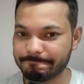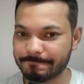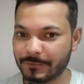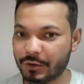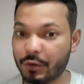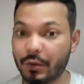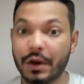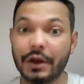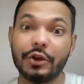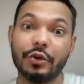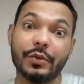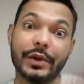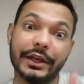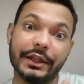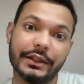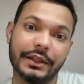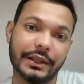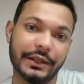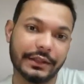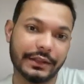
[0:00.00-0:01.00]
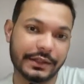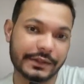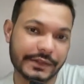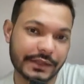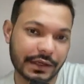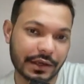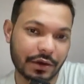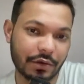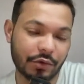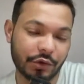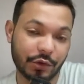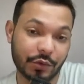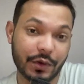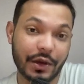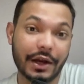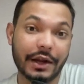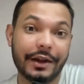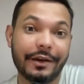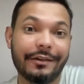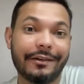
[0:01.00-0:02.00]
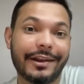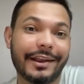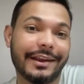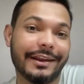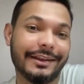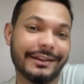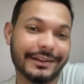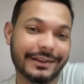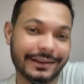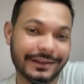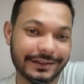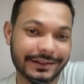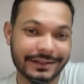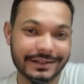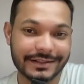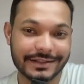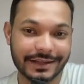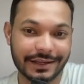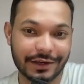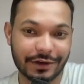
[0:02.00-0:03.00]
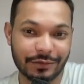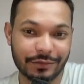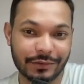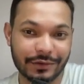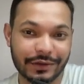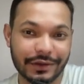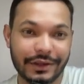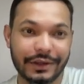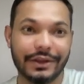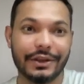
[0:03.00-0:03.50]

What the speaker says: You can't do anything in this account. You can't track anything in this account.